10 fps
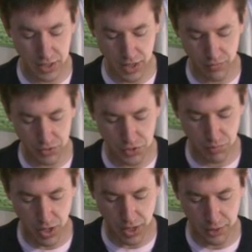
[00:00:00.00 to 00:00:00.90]
covers the
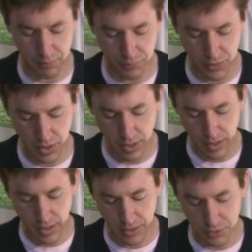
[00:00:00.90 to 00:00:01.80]
bottom,
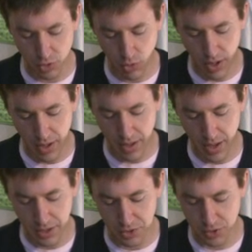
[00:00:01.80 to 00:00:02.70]
and so I
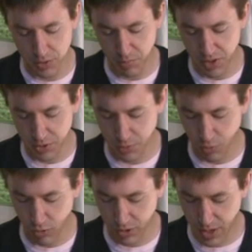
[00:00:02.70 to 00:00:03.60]
add just a pinch
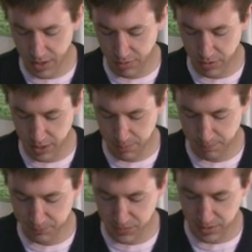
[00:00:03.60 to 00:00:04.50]
more. Kind of the
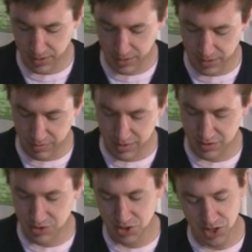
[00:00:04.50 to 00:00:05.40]

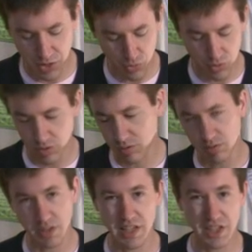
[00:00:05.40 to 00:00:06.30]

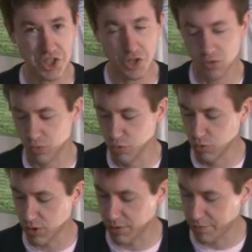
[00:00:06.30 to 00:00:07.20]
general-ish
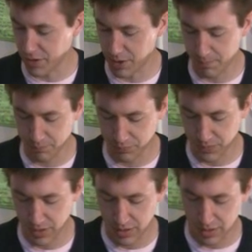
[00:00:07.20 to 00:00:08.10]
rule of thumb
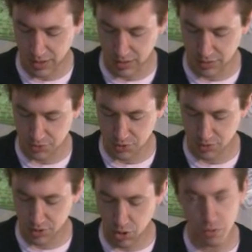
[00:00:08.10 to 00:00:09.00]
is
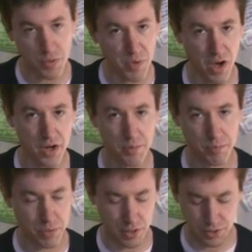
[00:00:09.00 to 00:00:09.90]
coat the
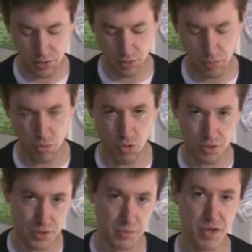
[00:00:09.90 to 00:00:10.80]
bottom plus a little more.
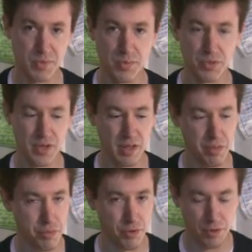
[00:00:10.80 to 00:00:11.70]
Sometimes people say a
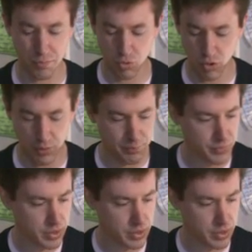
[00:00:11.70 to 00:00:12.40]
third more.